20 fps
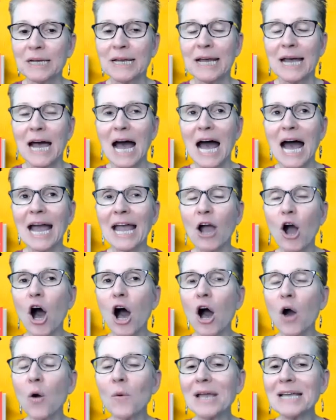I
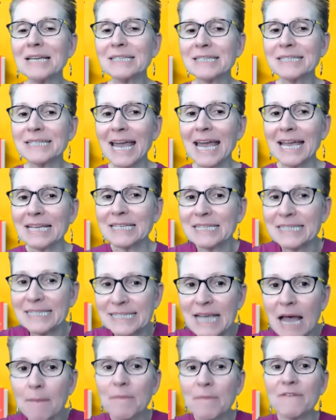always take
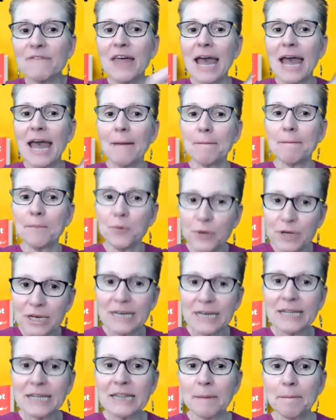some of that, put it
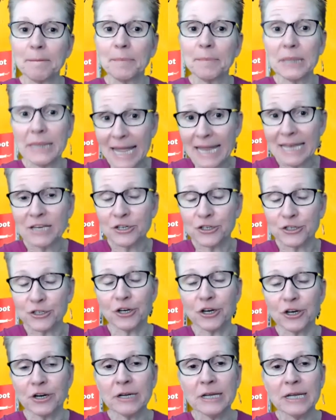in the
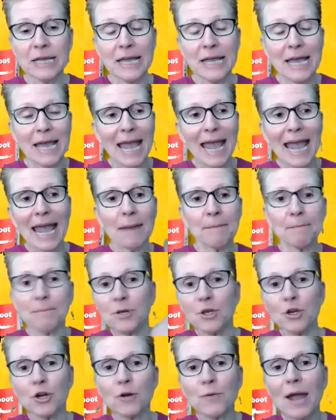blender and
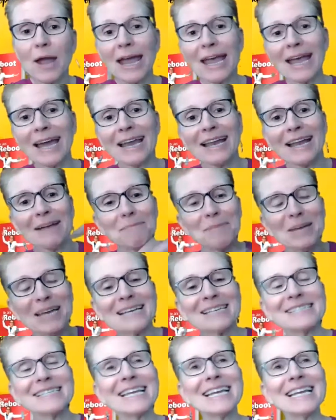puree it,
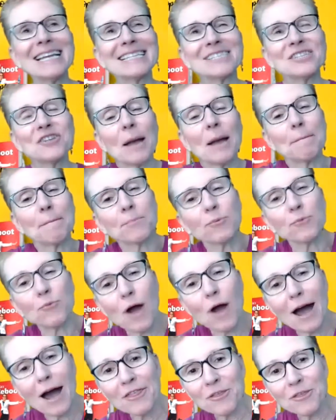because then it's not
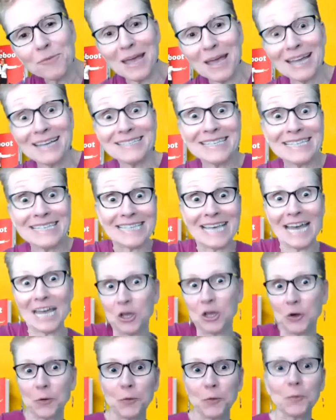broth based. It's like
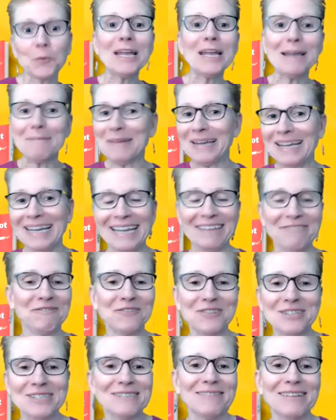creamy, and
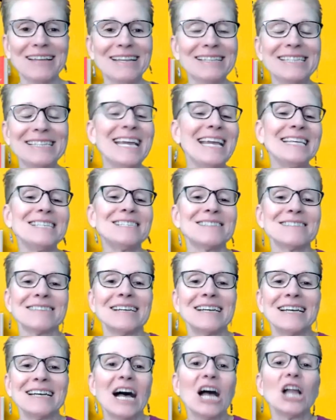it tastes
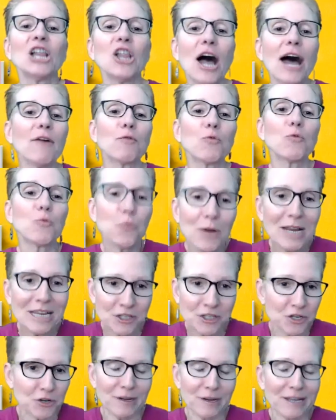a lot
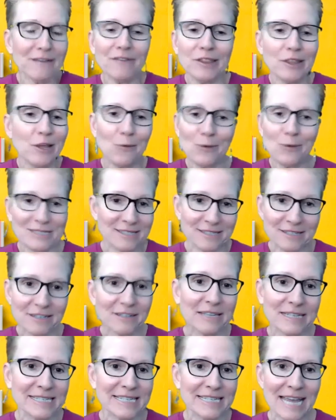richer, even though it's still
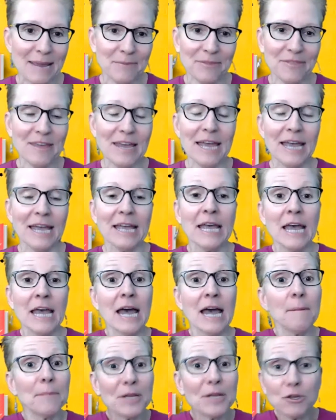the same thing.
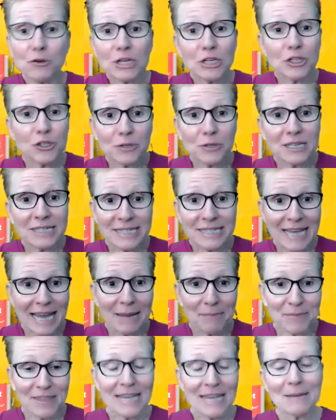But you could do the
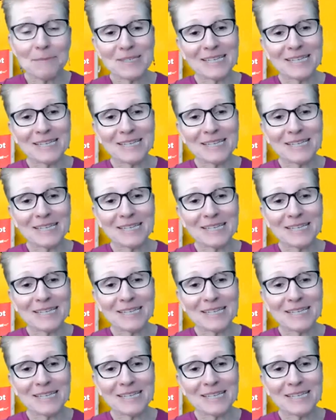same thing.